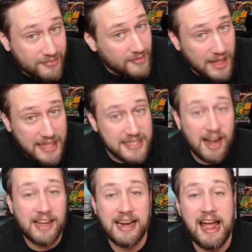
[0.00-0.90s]
It's not
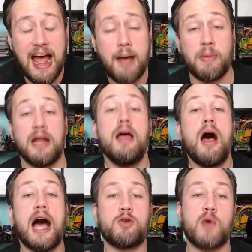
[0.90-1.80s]
going to happen.
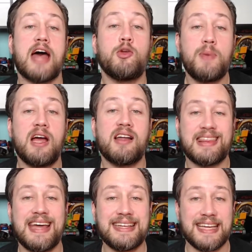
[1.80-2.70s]
I'd rather be
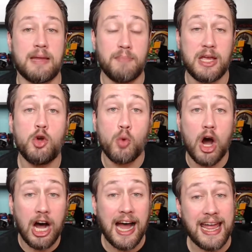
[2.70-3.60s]
authentic and be who
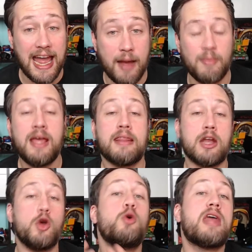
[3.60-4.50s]
I am than
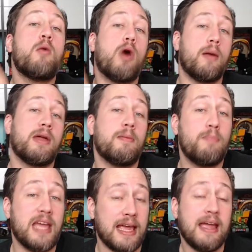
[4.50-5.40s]
who they want me to
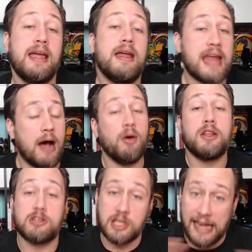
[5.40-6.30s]
be. Now,
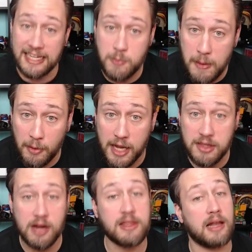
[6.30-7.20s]
there's lots of people out
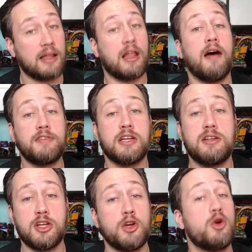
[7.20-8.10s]
there that love to
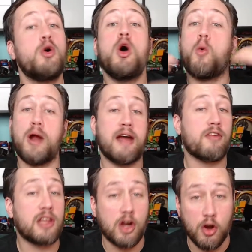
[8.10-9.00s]
do whatever the
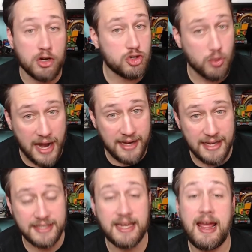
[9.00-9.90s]
current trend
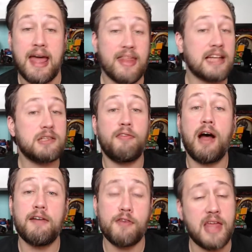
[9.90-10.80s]
is, and that's fine
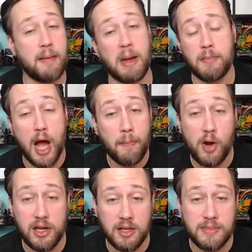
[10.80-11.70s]
for them. I'm not
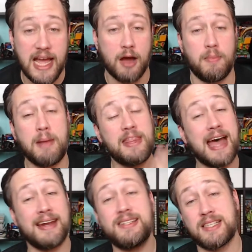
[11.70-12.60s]
putting them down. Maybe that
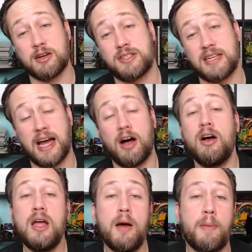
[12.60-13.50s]
is their style.
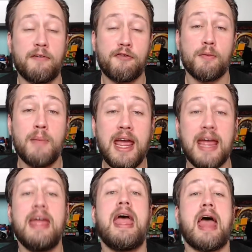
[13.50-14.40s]
But for me,
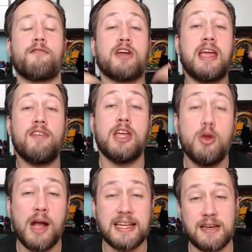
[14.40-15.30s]
and for giving you
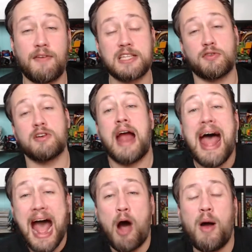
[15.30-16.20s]
guys advice for
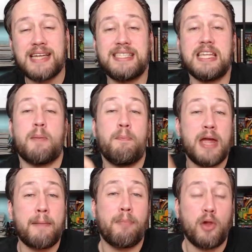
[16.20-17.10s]
how I see the
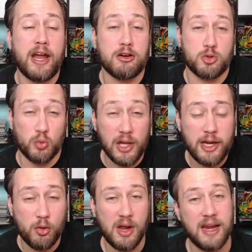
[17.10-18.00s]
big players really
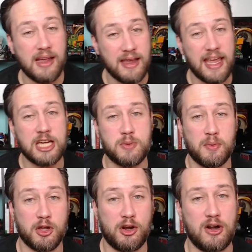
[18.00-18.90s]
creating engagement with
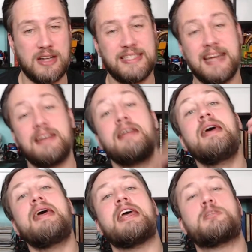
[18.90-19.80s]
their content,
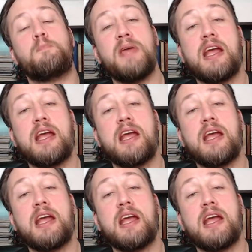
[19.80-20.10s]
it's being